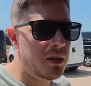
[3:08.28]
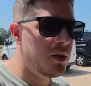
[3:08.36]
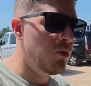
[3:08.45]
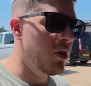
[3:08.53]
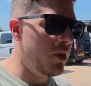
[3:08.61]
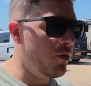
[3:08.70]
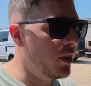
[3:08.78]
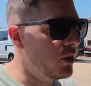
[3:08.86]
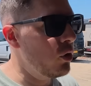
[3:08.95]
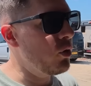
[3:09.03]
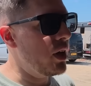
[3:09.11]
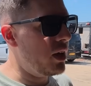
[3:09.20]
I'll tell you what, if I
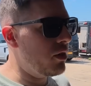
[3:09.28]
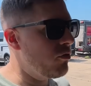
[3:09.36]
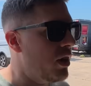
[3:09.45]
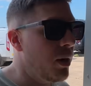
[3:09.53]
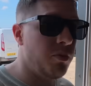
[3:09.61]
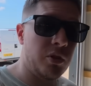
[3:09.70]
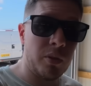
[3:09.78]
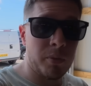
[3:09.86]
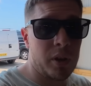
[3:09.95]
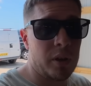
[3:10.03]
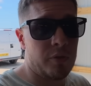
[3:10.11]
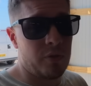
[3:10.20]
do get it wrapped, I'm going